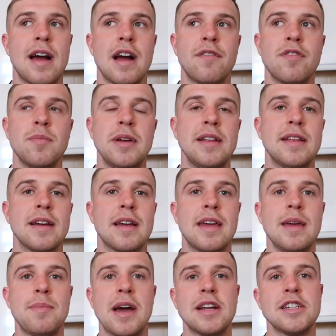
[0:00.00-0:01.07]
hard for me to
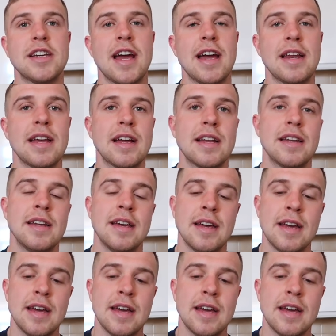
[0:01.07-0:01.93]
keep educating and